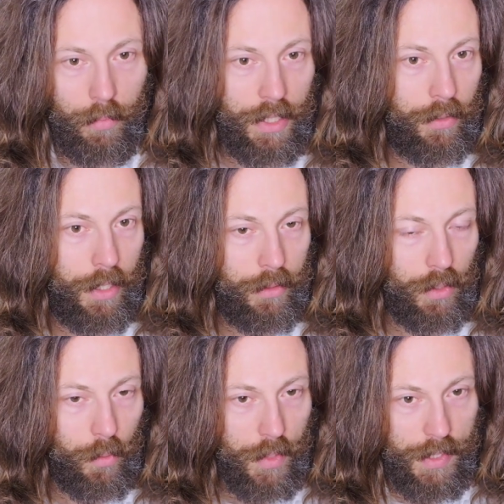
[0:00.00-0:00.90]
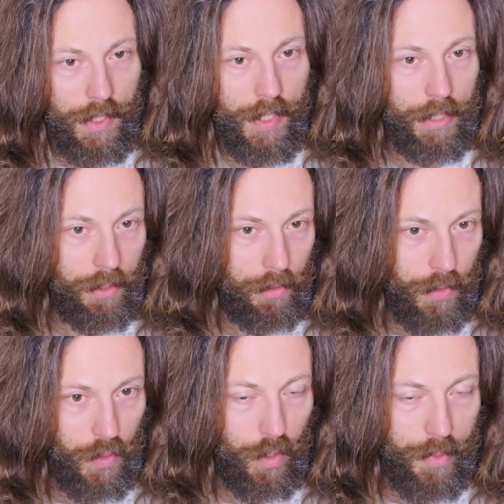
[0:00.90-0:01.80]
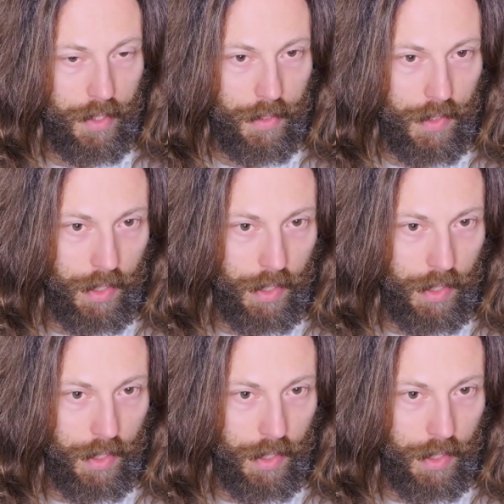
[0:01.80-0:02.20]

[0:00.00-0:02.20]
Leonardo was dissecting his corpses